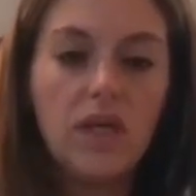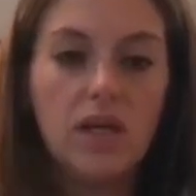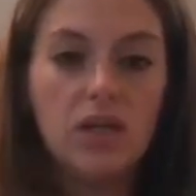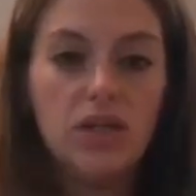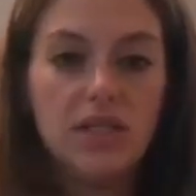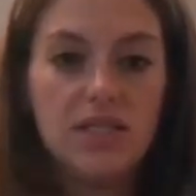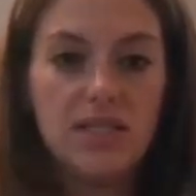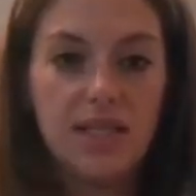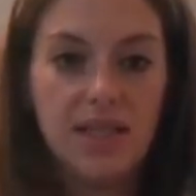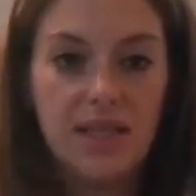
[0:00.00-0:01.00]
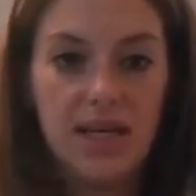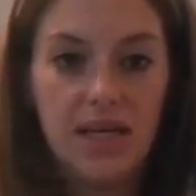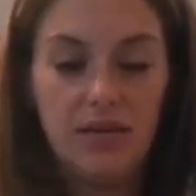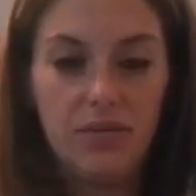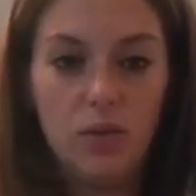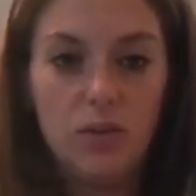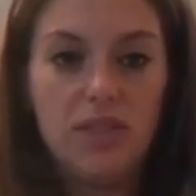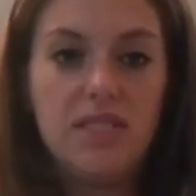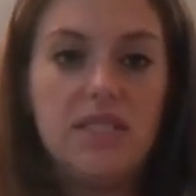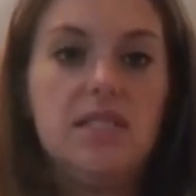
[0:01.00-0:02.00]
It looks like that if you
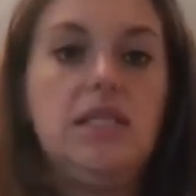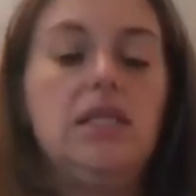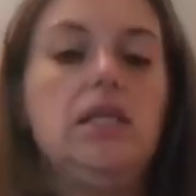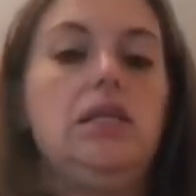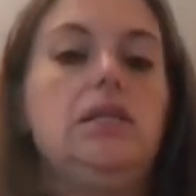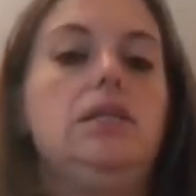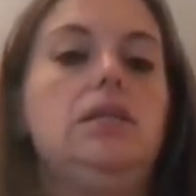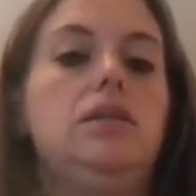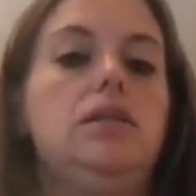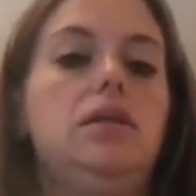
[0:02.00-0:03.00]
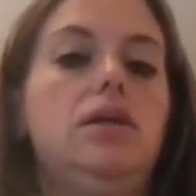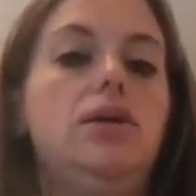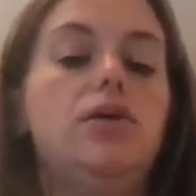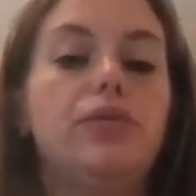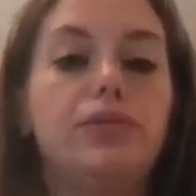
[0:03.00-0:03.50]
want to see it. There you go.